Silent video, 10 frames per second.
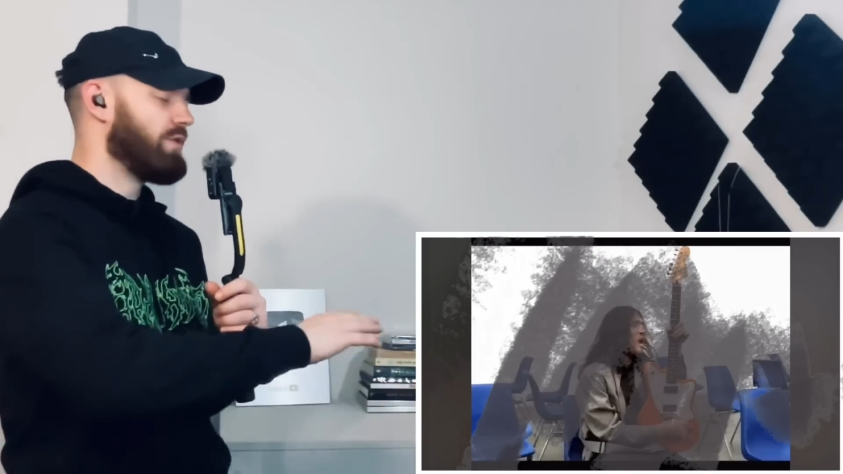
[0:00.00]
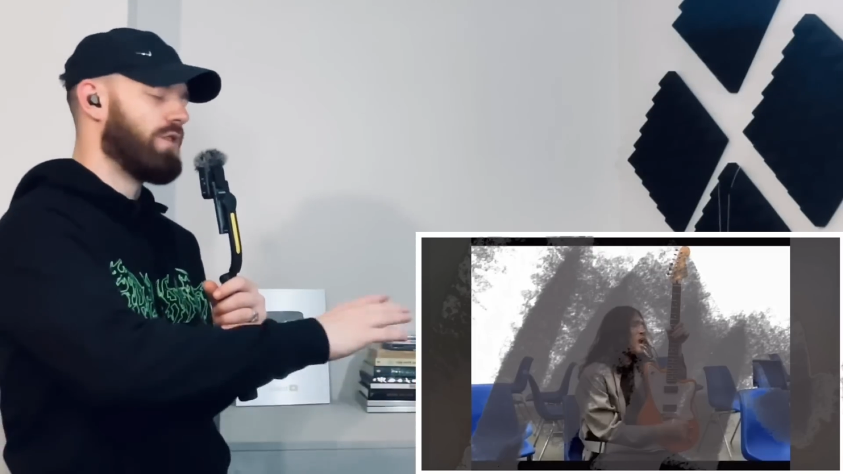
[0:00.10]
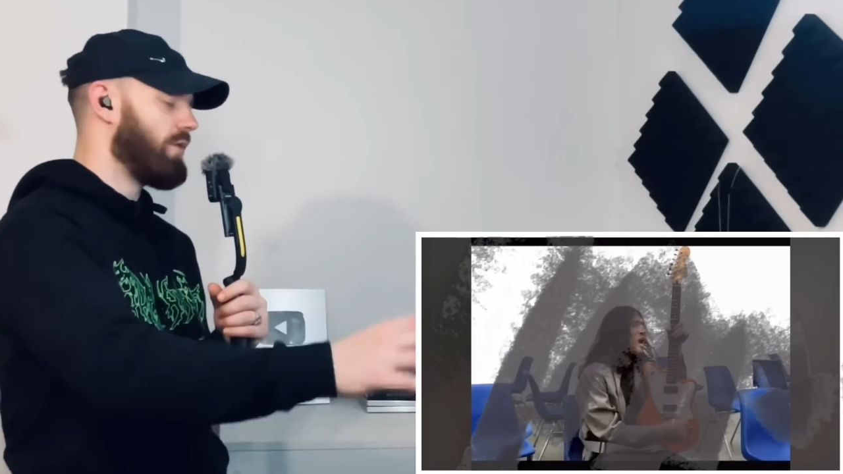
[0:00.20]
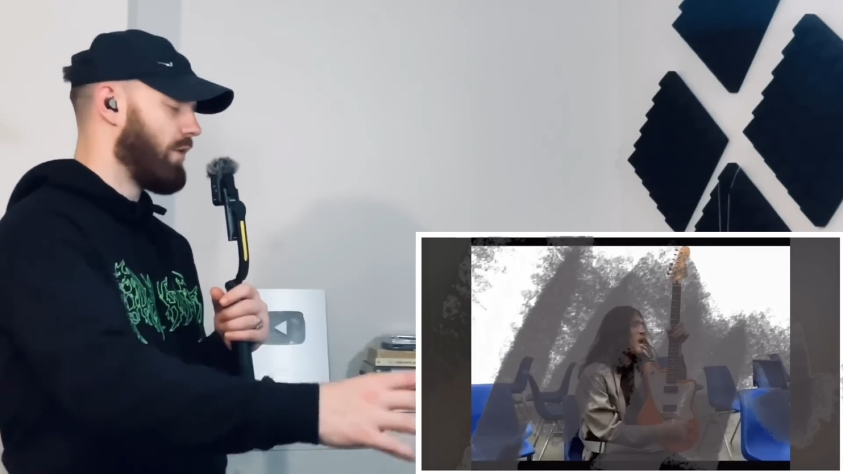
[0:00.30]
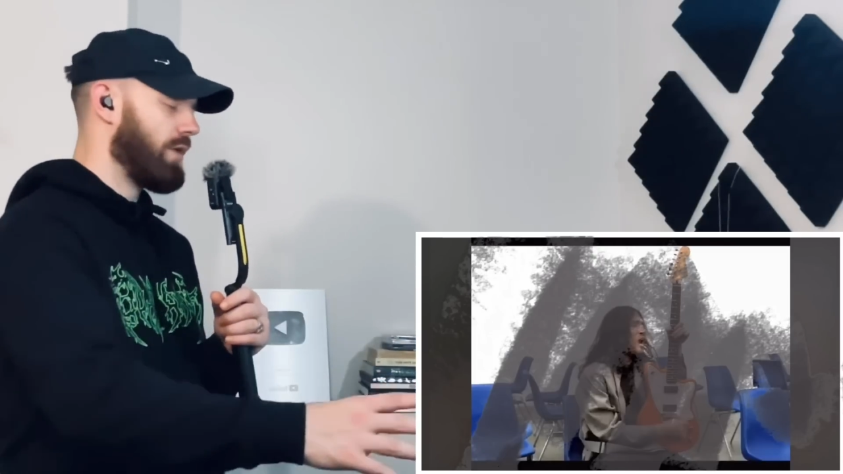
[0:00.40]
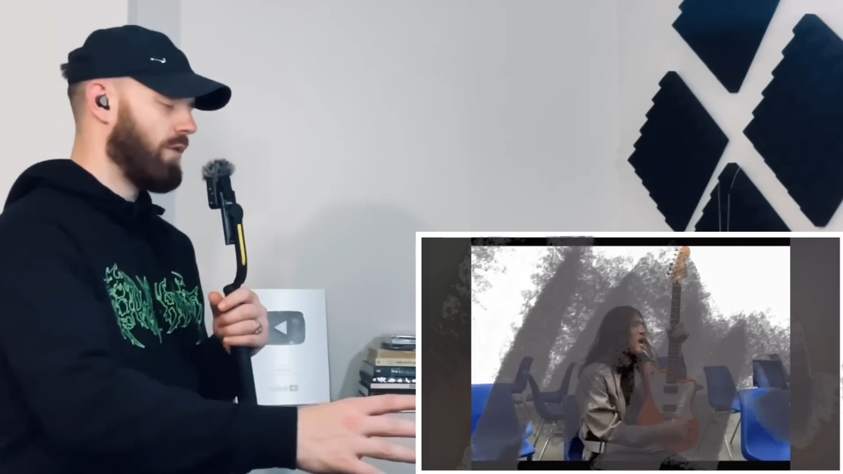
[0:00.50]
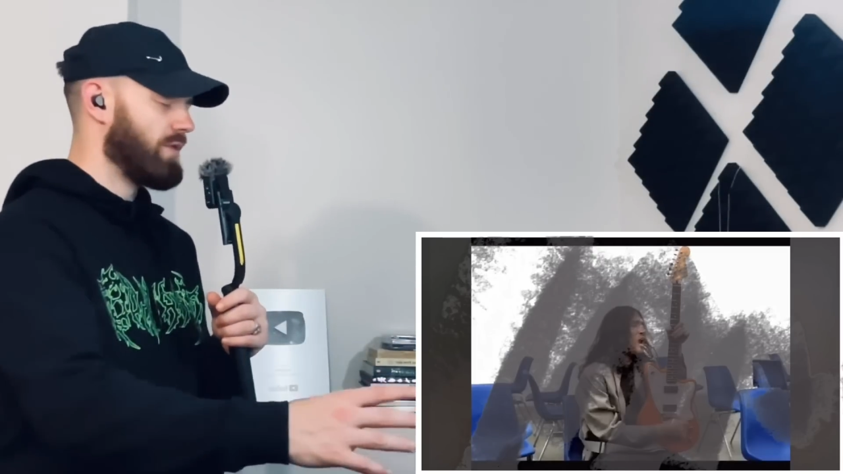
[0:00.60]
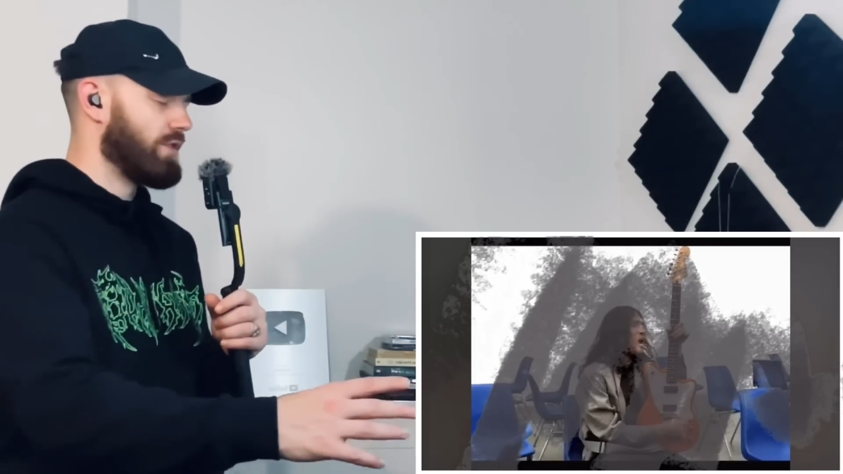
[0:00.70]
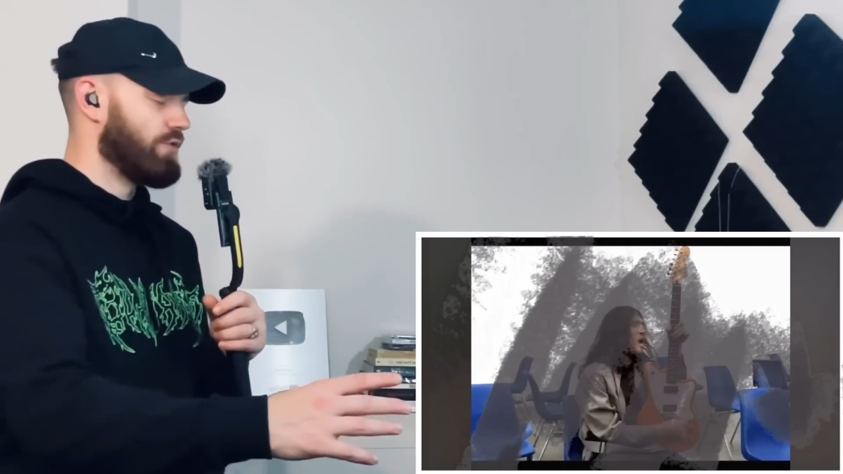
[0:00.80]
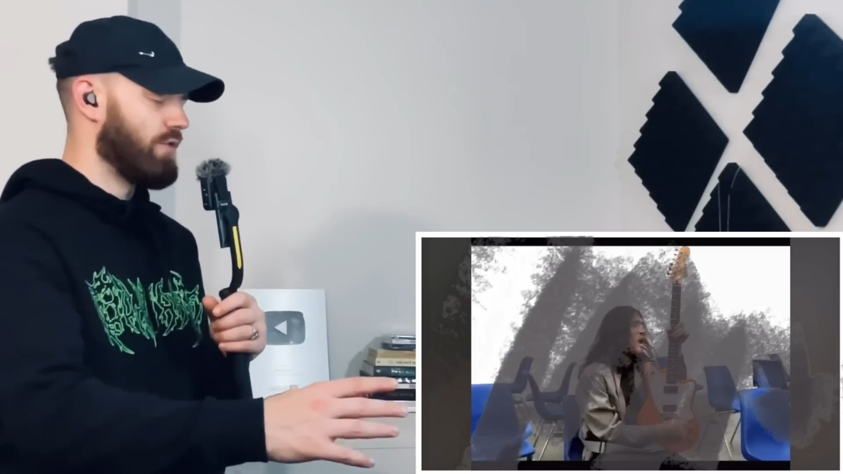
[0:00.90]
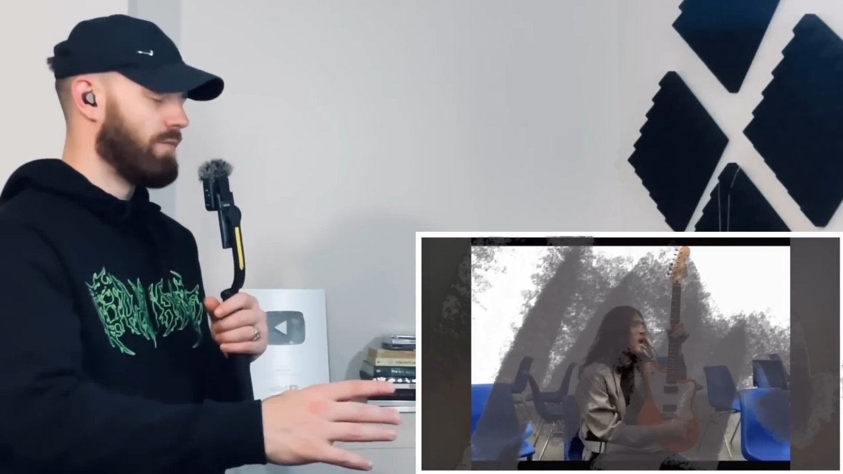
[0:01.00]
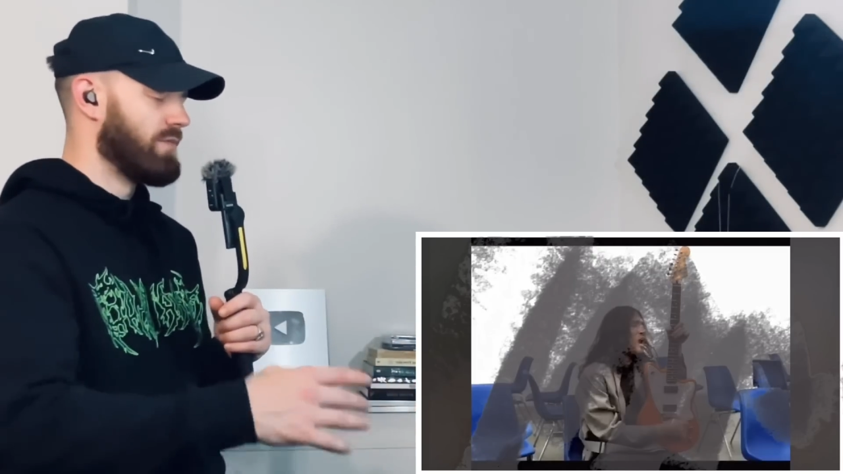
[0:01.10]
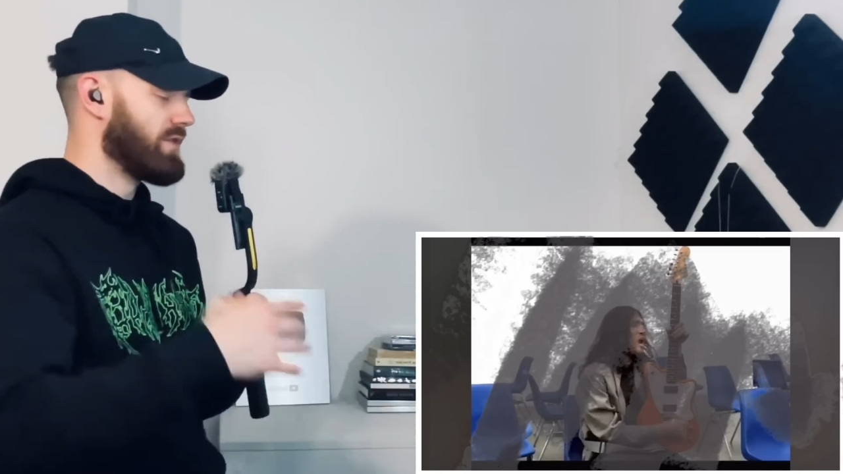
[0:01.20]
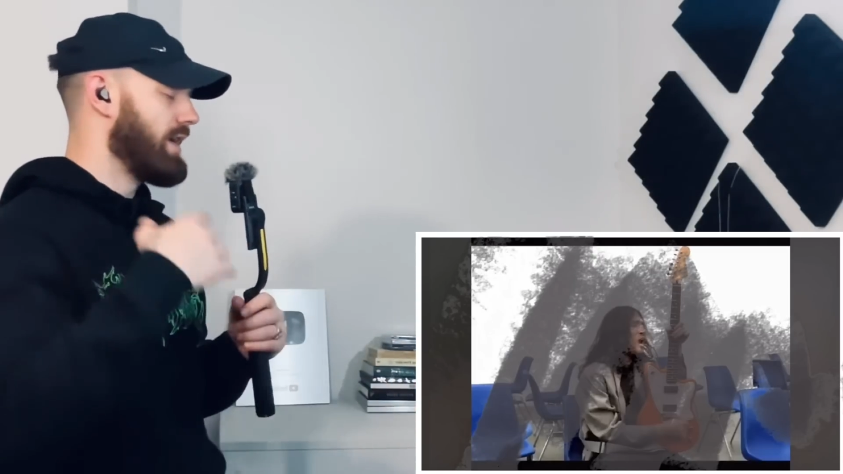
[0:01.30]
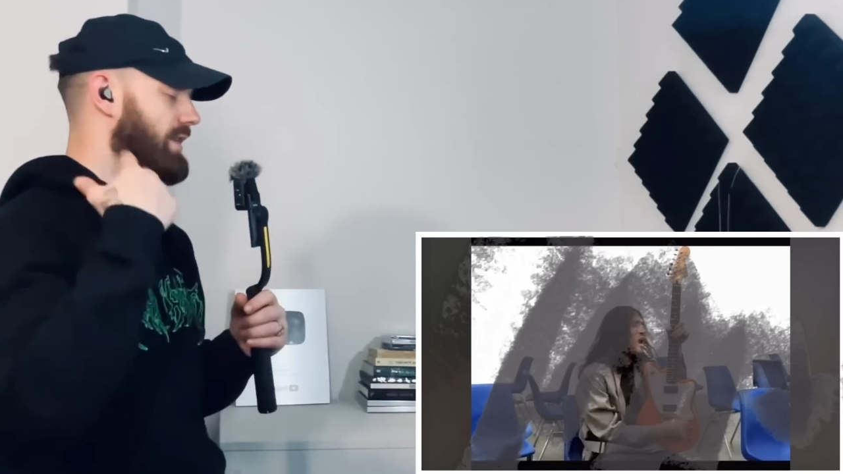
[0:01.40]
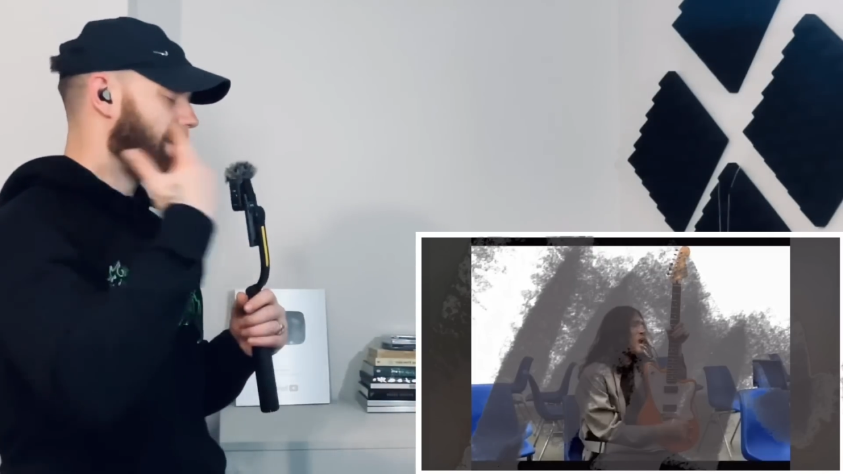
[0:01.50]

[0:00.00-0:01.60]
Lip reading: You don't go along with the drums.